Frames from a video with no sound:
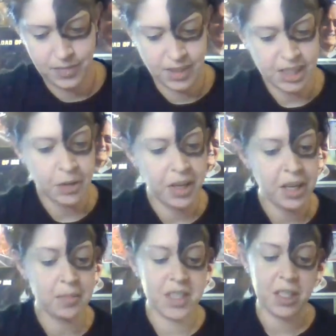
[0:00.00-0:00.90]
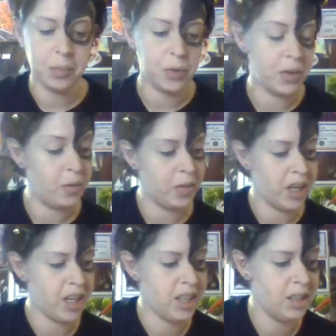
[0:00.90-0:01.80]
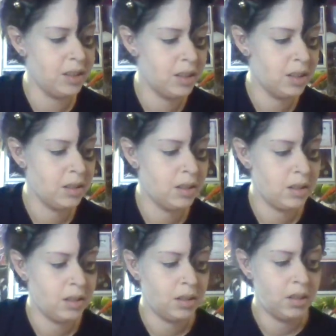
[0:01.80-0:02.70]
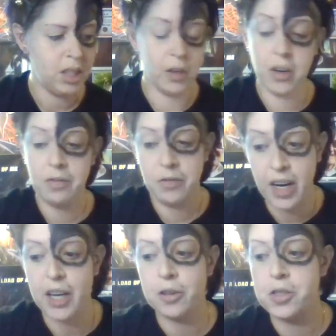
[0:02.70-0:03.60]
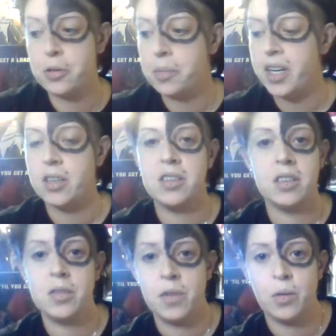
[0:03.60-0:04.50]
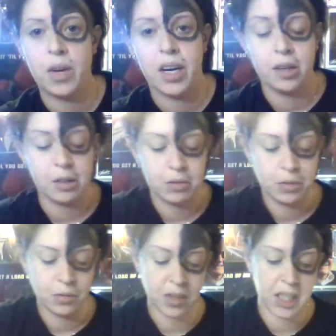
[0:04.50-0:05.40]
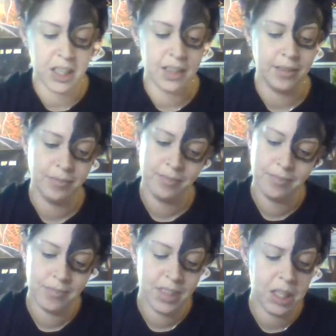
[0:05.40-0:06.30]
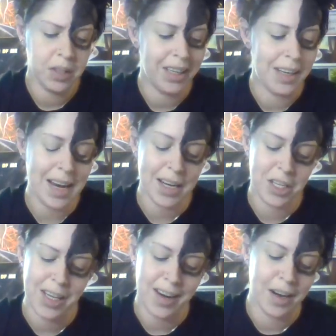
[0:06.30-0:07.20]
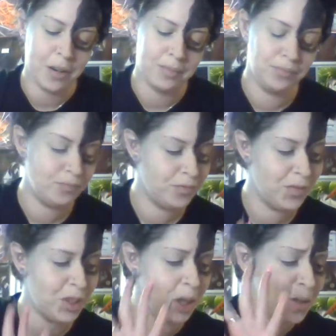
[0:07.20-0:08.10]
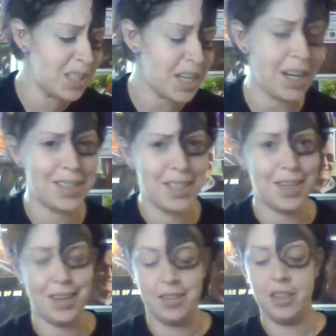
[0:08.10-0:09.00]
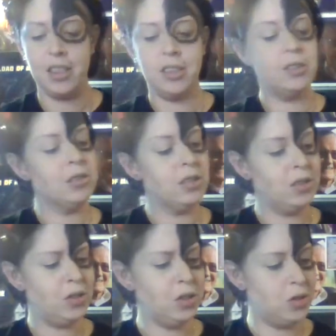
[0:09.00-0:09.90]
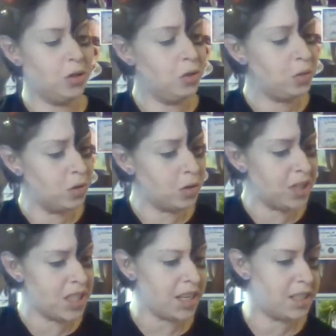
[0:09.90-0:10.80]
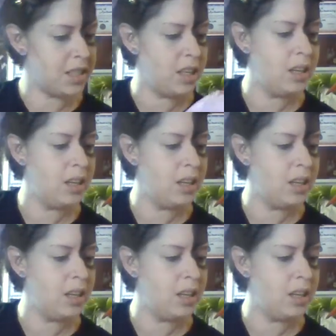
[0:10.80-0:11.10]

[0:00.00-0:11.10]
now we come to the point where, her final 2 appearances for a while, when they were like, nah, she gotta go. Too sexy. Too sexy.